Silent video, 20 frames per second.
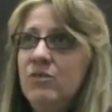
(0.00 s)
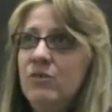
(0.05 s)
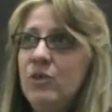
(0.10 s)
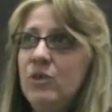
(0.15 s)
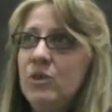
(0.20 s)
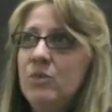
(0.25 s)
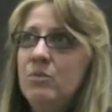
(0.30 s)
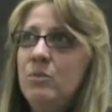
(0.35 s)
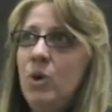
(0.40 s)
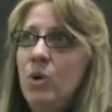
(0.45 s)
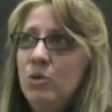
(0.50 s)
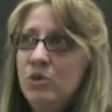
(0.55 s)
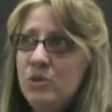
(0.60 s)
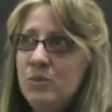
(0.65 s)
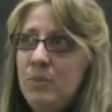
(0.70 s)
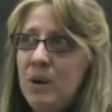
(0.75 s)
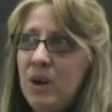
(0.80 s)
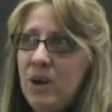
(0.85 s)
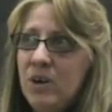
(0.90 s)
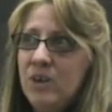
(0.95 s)
For the
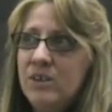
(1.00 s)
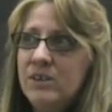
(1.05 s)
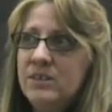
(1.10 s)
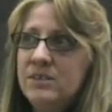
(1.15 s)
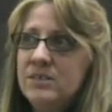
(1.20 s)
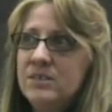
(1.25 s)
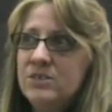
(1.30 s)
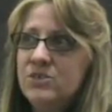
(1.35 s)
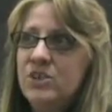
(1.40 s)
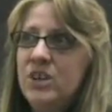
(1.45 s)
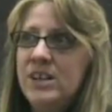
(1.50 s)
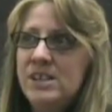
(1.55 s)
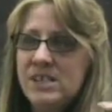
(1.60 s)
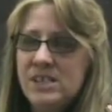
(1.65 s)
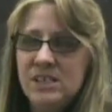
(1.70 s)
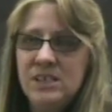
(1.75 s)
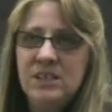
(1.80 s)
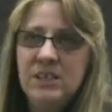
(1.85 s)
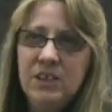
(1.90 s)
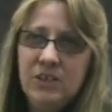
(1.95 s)
most part,
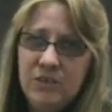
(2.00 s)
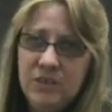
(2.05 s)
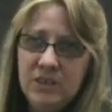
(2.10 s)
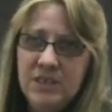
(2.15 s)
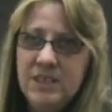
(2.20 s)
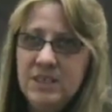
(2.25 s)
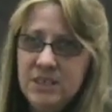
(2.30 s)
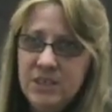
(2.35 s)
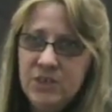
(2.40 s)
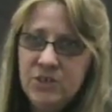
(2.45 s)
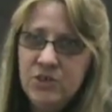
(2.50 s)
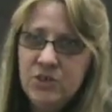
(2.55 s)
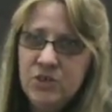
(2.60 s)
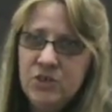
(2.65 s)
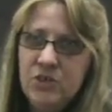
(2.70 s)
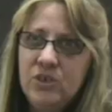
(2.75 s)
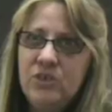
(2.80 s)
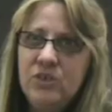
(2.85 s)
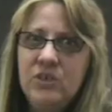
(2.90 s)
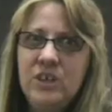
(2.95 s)
Jason, the other lead
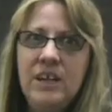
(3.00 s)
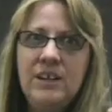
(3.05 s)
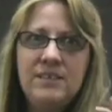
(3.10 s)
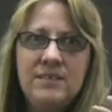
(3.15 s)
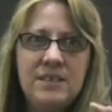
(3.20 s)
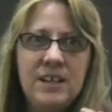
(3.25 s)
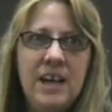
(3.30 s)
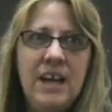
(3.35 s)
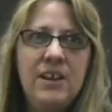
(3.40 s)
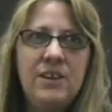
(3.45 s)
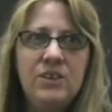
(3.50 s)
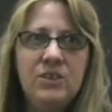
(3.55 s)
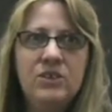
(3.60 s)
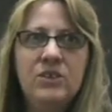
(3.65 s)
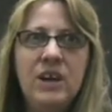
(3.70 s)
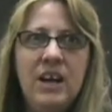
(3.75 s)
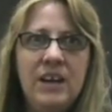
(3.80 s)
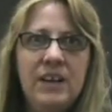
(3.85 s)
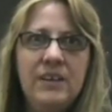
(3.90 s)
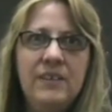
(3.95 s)
teacher, tends to
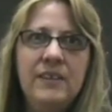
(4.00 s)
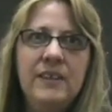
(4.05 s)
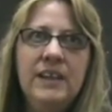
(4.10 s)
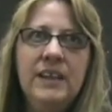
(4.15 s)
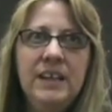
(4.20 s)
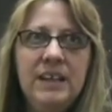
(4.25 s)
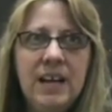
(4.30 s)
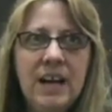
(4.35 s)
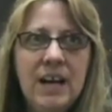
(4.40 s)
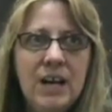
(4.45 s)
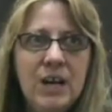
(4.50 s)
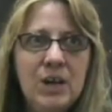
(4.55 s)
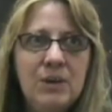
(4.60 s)
handle kind of the